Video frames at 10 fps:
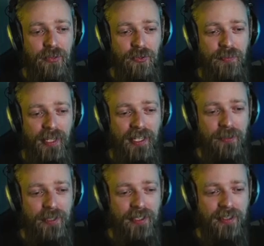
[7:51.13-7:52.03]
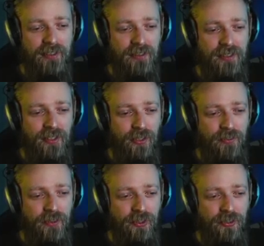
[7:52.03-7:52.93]
back a bit because I was going to
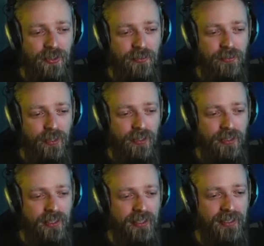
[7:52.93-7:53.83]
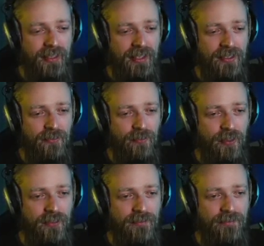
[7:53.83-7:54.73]
overshoot the block. That's
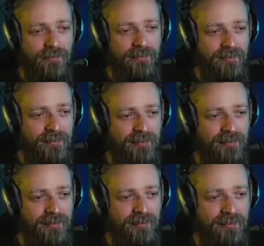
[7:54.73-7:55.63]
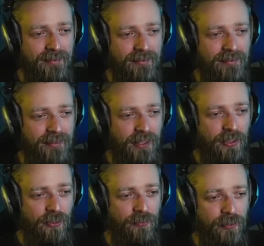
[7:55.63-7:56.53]
rough. You
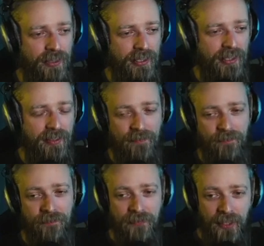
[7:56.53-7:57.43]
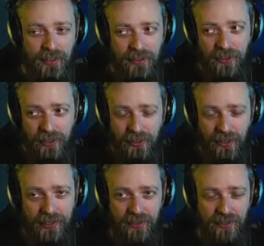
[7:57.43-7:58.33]
don't really... You can
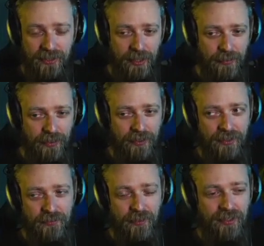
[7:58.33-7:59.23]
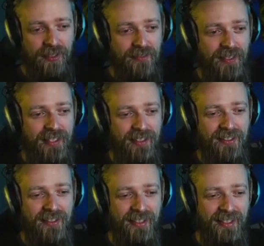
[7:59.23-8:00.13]
kind of sleep on those blocks, man.
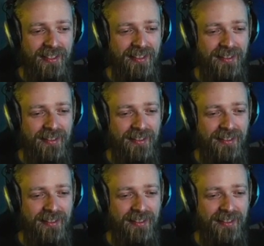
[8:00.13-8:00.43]
It's like,